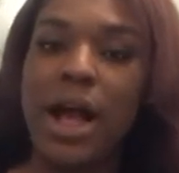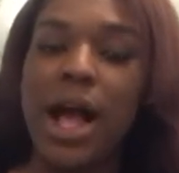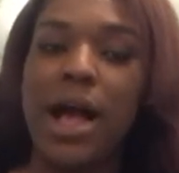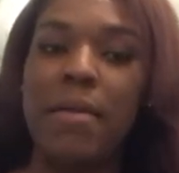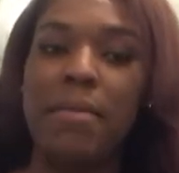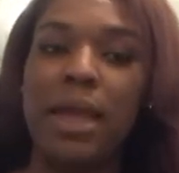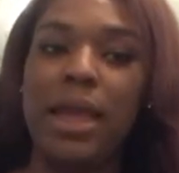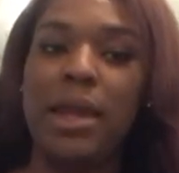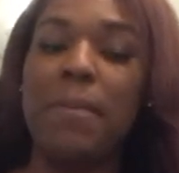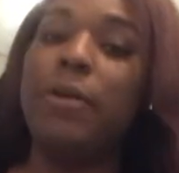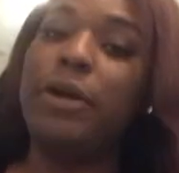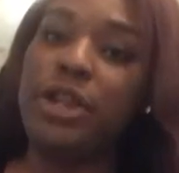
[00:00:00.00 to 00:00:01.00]
and
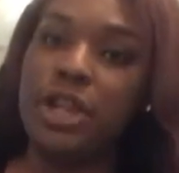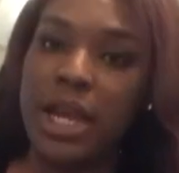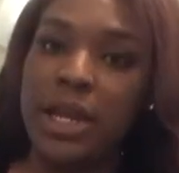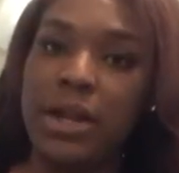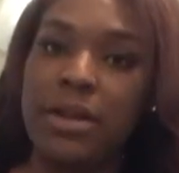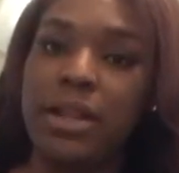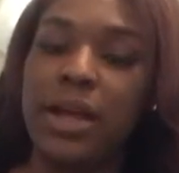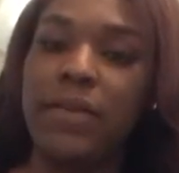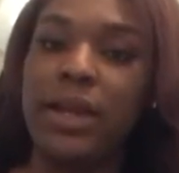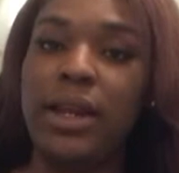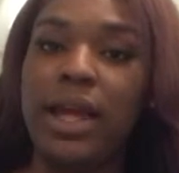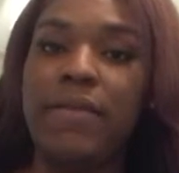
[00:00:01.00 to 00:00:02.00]
appreciating yourself
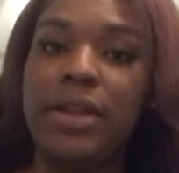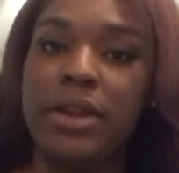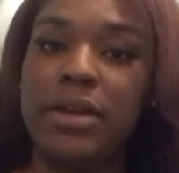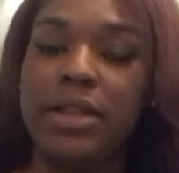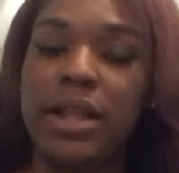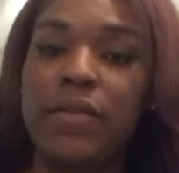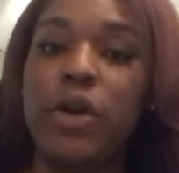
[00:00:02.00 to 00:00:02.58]
and loving yourself,